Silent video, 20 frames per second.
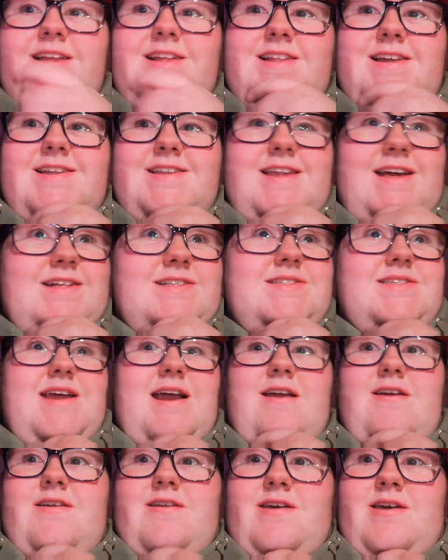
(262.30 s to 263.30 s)
England next
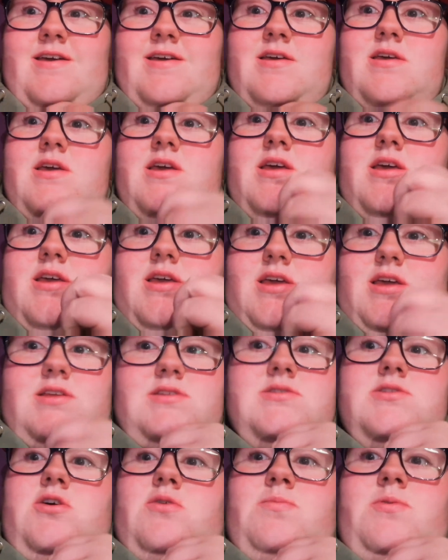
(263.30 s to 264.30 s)
Saturday
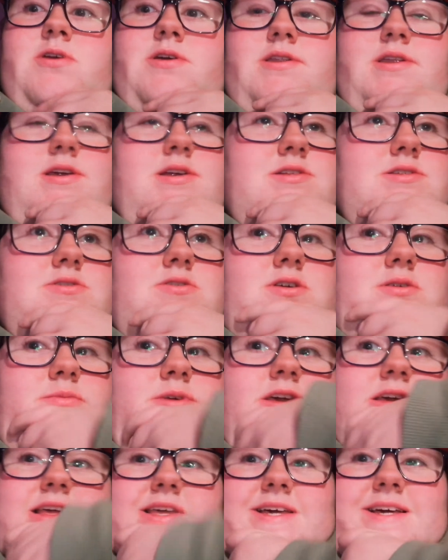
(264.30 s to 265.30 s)
in Dublin. It's gonna
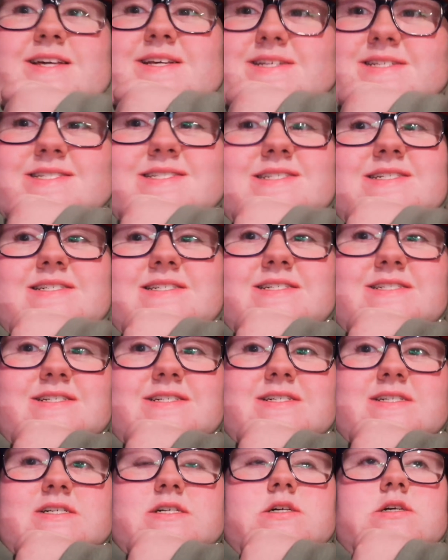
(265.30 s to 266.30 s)
be
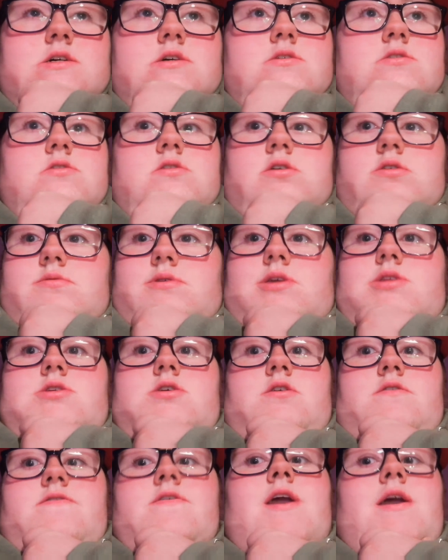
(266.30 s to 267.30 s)
a
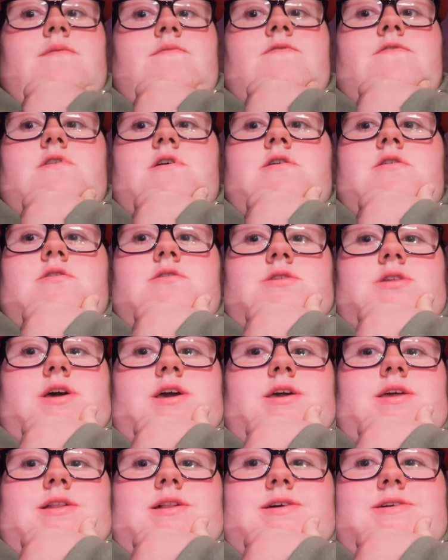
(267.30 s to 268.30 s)
tough game for Ireland,
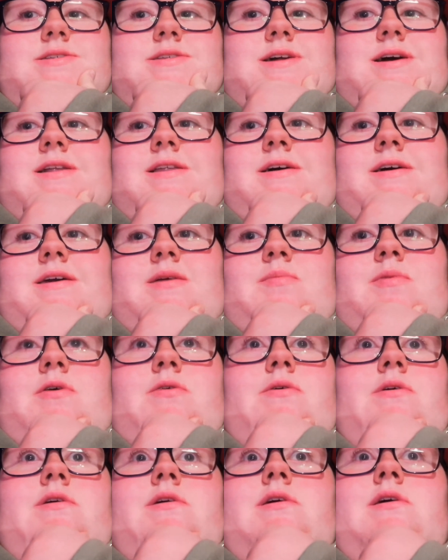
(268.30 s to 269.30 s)
like, let's not lie
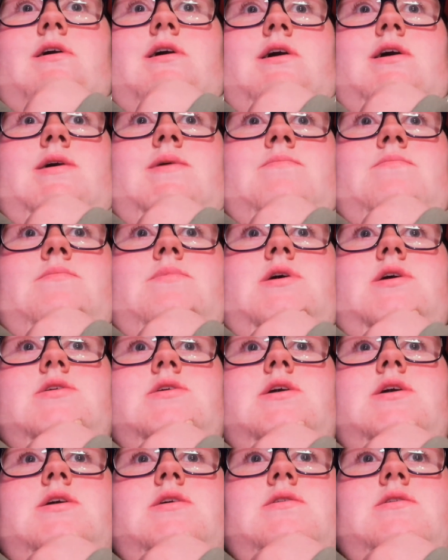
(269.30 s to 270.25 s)
about it. And